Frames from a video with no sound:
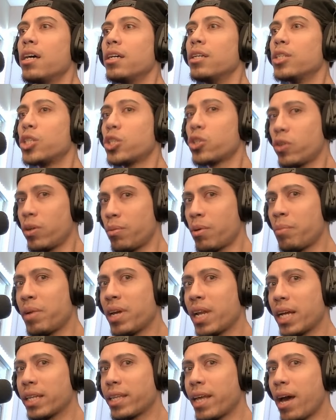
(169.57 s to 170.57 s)
Scream at me
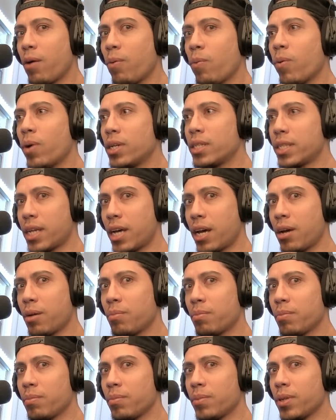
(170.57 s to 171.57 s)
like that one
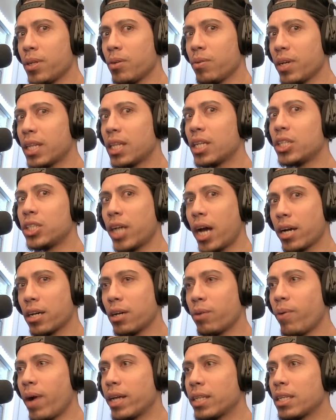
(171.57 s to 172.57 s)
time. You'll get the
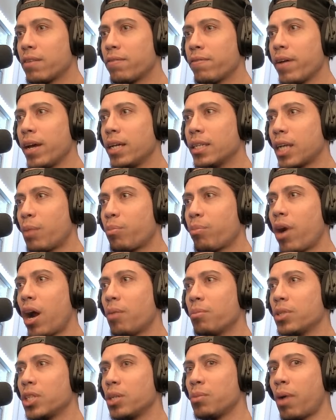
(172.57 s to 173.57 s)
shotgun right to the face. I
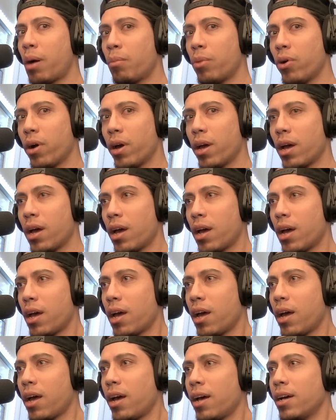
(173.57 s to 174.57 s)
promise you, my boy.
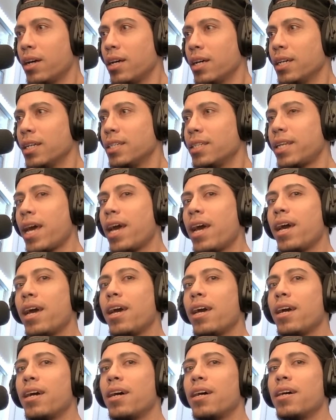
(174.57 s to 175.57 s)

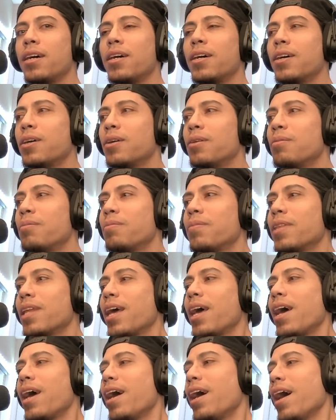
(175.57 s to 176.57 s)
Damn.
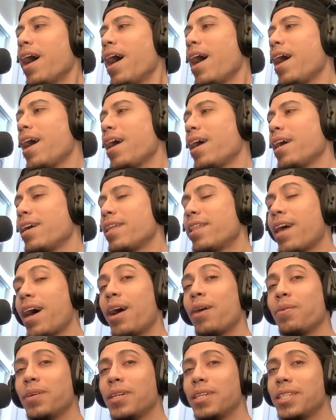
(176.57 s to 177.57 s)
Hey,
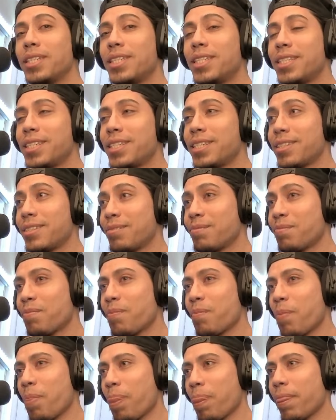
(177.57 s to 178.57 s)
that was
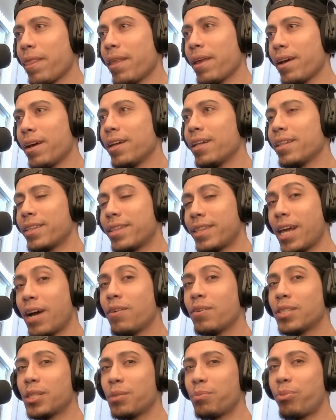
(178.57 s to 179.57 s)

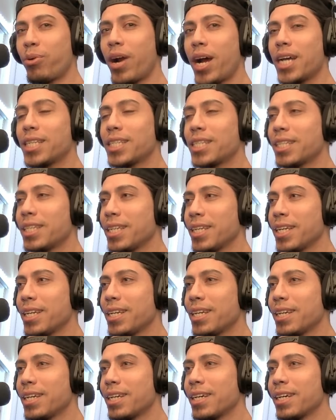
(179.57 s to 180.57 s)

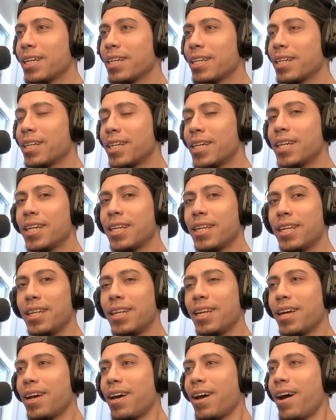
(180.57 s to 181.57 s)
surprisingly good.
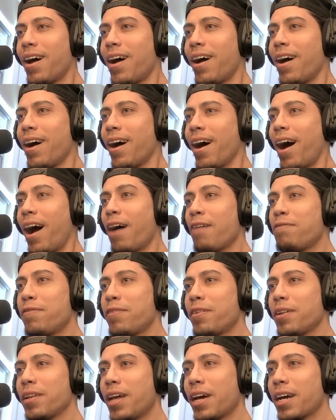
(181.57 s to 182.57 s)
I
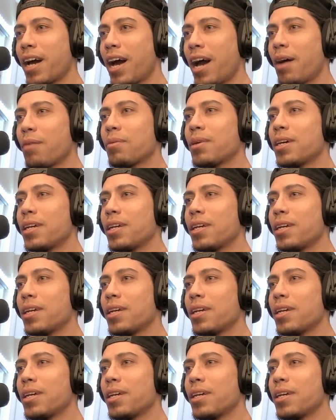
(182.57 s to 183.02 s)
feel like I'm